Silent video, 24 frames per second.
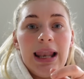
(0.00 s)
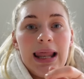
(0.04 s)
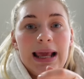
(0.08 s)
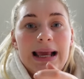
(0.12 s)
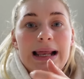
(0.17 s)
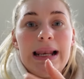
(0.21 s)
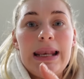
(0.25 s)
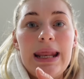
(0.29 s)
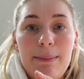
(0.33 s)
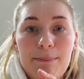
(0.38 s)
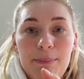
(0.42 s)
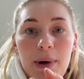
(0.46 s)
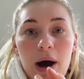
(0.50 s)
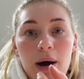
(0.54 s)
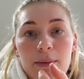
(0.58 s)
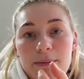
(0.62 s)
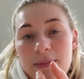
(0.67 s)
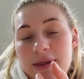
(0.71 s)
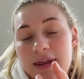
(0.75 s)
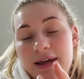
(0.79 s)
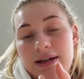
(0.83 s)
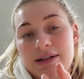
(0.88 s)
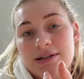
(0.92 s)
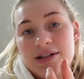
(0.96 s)
like lip
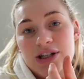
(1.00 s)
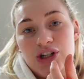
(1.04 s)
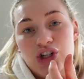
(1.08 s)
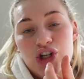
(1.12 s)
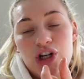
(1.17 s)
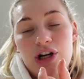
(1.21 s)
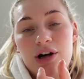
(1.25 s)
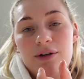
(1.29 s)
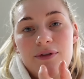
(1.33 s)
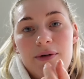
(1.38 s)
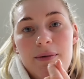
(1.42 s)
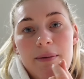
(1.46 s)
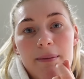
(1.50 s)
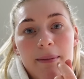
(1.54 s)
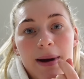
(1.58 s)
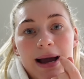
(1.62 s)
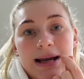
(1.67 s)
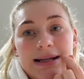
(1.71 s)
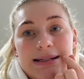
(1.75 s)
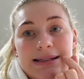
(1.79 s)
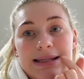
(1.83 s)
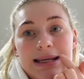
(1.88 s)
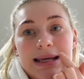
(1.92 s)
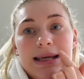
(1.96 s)
balm things that she got from a
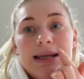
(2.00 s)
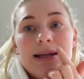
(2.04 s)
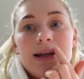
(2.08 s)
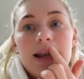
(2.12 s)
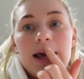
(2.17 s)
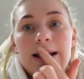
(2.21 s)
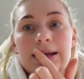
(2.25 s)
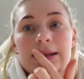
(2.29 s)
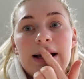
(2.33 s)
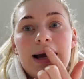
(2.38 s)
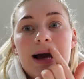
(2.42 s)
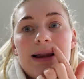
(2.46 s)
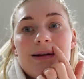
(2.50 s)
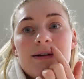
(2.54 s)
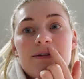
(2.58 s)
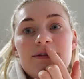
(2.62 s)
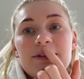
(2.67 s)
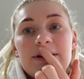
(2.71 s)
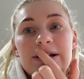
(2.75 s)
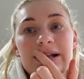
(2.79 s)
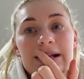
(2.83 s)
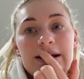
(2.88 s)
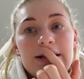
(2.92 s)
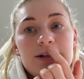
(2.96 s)
magazine, like the
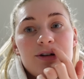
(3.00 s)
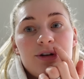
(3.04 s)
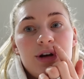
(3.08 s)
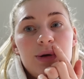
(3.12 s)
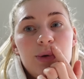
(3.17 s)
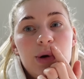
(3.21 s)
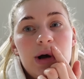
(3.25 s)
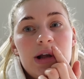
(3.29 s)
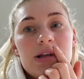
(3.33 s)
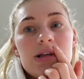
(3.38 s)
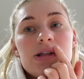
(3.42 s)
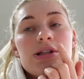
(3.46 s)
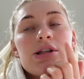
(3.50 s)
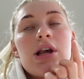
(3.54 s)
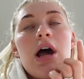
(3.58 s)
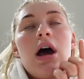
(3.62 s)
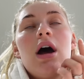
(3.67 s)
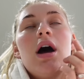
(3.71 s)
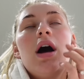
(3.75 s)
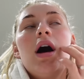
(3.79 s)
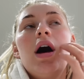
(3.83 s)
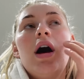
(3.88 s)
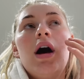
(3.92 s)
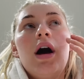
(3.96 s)
colorful glittery ones.
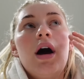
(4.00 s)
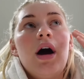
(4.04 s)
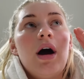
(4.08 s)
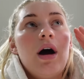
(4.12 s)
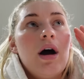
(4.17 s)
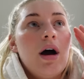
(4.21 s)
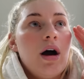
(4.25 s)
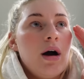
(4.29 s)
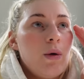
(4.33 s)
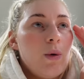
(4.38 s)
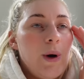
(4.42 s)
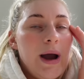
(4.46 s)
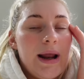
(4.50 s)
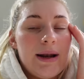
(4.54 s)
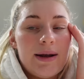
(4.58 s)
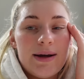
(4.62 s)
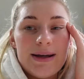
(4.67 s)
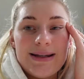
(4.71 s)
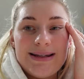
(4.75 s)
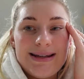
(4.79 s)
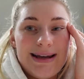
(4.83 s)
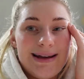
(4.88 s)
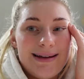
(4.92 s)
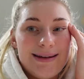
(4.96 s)
When
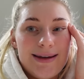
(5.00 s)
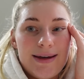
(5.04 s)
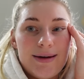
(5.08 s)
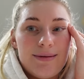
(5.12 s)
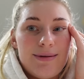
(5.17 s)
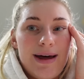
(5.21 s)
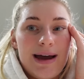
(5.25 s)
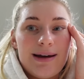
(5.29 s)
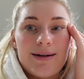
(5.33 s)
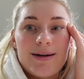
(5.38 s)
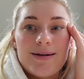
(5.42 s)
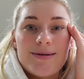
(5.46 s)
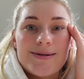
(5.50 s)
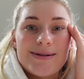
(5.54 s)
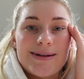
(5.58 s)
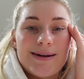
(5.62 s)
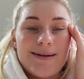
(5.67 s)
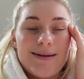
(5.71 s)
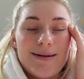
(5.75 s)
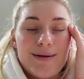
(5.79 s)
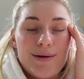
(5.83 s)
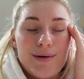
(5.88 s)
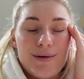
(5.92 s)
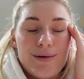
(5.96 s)
I tell you, that
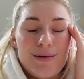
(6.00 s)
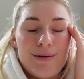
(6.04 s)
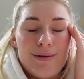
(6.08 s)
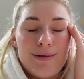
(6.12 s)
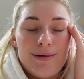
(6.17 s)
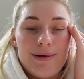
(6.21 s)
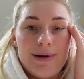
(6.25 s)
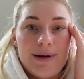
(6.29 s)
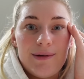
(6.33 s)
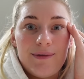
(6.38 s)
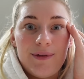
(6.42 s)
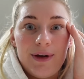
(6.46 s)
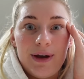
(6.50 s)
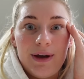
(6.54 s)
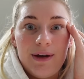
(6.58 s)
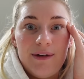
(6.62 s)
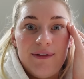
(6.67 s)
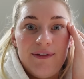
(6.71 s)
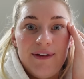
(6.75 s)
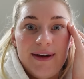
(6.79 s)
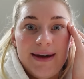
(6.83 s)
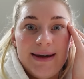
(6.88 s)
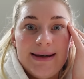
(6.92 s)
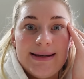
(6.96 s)
goes all over
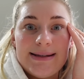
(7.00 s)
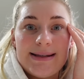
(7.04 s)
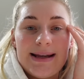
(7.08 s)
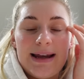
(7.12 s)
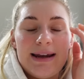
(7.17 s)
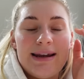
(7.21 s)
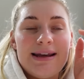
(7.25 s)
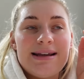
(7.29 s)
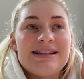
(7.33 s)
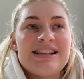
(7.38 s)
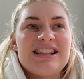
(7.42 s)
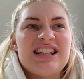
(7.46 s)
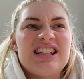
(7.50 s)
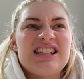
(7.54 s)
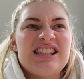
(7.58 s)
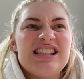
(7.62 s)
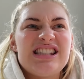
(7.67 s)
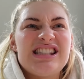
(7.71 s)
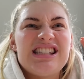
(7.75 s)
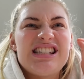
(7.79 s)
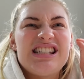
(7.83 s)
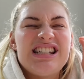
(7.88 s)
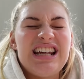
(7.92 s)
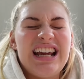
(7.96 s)
her face and it is the
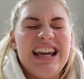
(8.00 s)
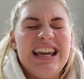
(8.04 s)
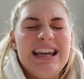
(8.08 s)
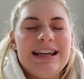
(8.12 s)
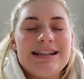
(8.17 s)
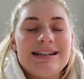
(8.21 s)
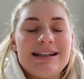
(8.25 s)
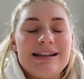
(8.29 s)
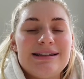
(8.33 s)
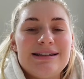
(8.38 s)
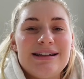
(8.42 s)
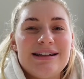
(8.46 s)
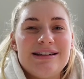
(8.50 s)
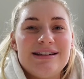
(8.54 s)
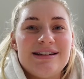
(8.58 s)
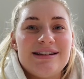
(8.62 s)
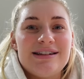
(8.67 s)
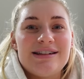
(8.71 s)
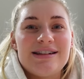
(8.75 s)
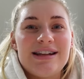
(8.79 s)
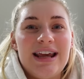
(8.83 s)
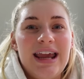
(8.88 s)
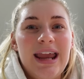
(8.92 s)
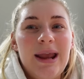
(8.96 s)
stickiest
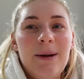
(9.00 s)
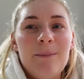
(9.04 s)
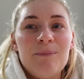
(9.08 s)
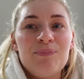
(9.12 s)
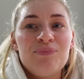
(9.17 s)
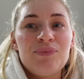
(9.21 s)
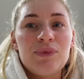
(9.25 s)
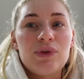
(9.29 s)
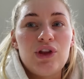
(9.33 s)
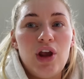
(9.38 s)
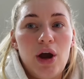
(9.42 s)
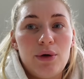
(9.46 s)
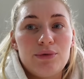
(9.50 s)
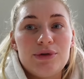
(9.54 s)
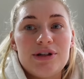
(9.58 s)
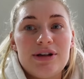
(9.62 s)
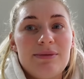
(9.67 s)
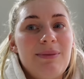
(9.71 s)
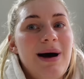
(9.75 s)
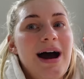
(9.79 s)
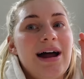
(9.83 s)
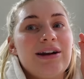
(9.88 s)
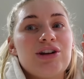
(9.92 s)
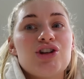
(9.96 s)
consistency known
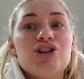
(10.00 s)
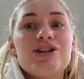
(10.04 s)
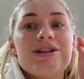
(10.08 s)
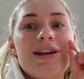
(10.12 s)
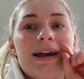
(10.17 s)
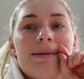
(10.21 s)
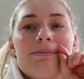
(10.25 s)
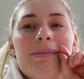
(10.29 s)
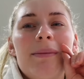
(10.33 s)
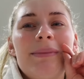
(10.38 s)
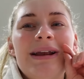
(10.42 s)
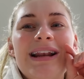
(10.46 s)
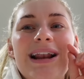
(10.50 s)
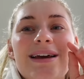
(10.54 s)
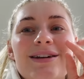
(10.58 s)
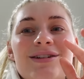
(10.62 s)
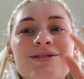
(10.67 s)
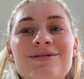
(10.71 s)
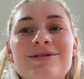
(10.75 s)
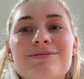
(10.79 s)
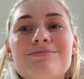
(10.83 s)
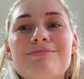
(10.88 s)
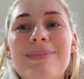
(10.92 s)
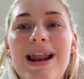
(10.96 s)
to man. She's like,
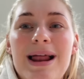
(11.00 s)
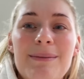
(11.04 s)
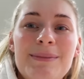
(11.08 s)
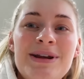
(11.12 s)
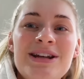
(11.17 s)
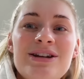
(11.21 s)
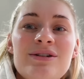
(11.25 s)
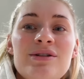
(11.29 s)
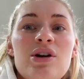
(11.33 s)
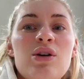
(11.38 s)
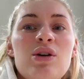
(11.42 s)
mummy, let me do